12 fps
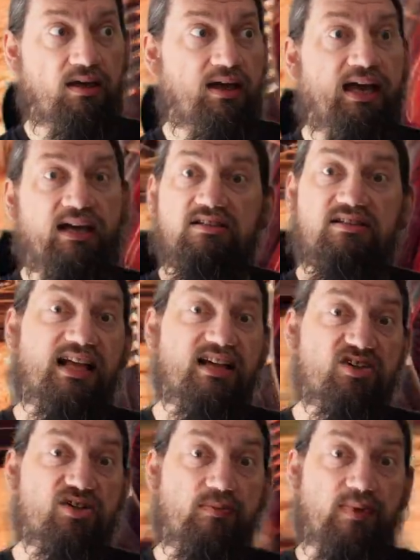hack and
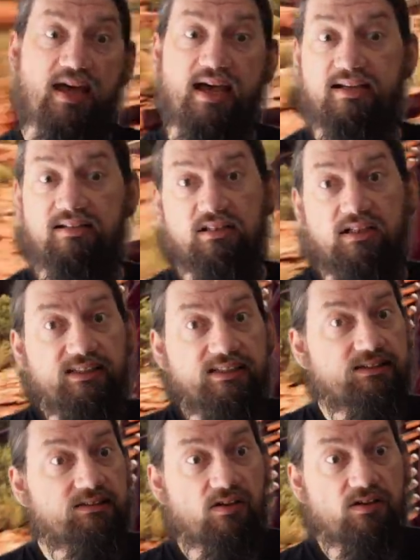slash and
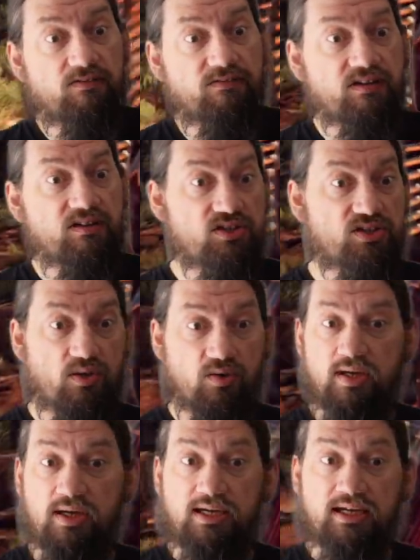a lot of fun,
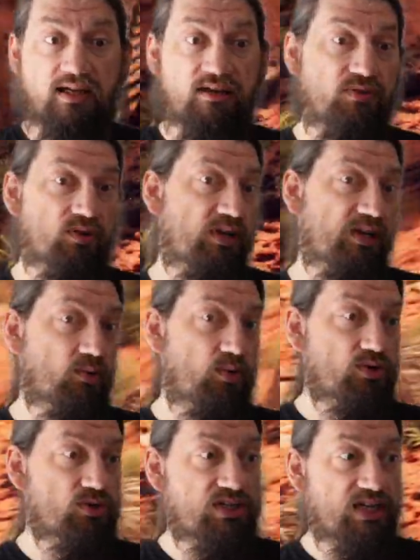so if you like
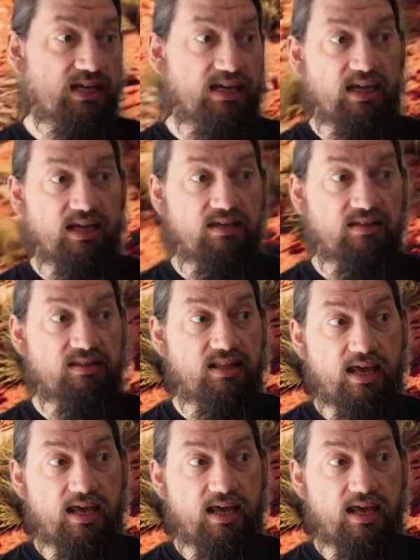what you're seeing here,